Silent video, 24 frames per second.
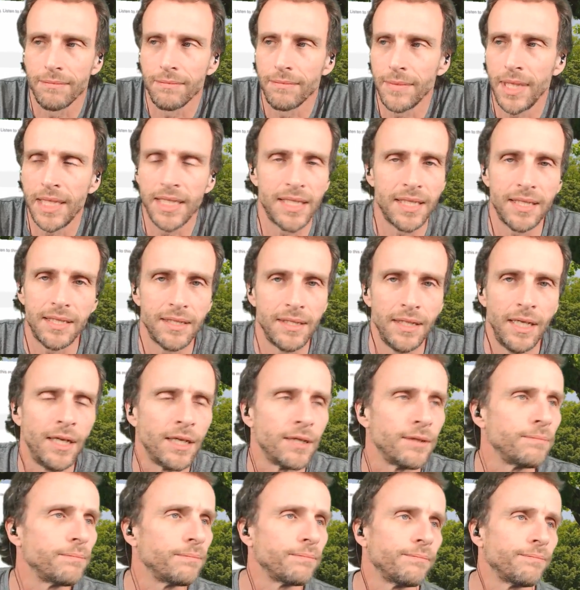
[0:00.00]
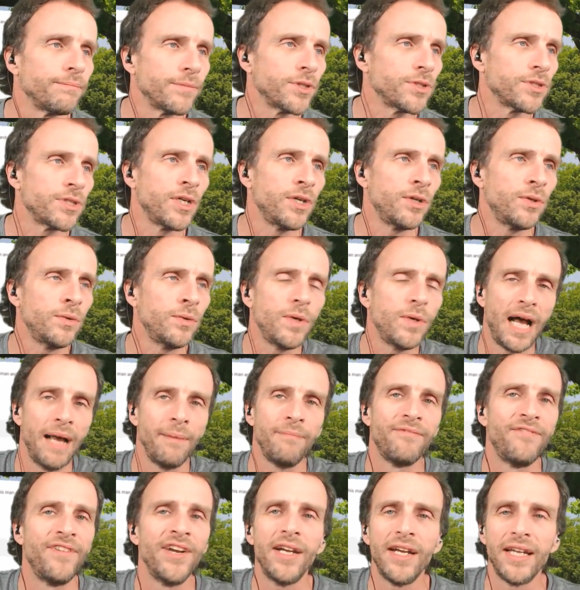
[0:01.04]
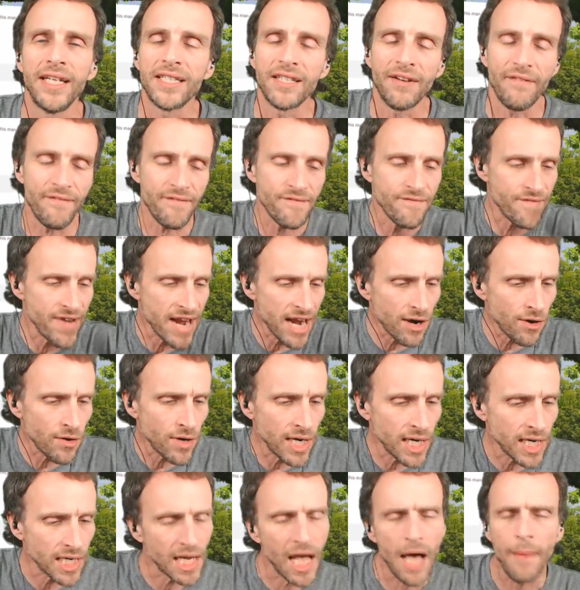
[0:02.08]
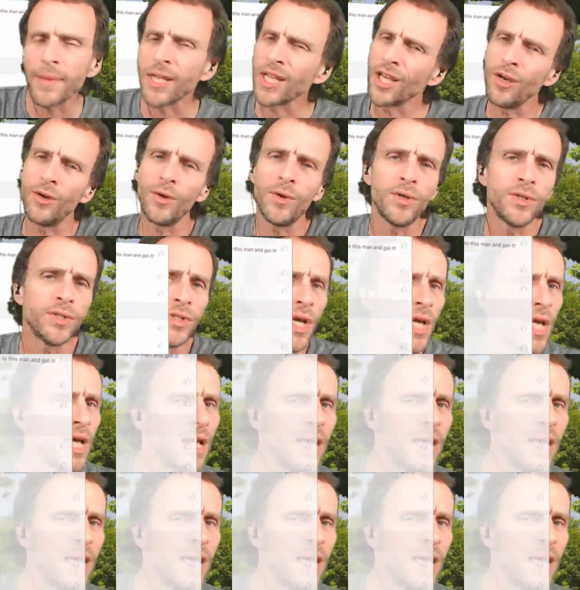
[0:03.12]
It's, it's a very come and goes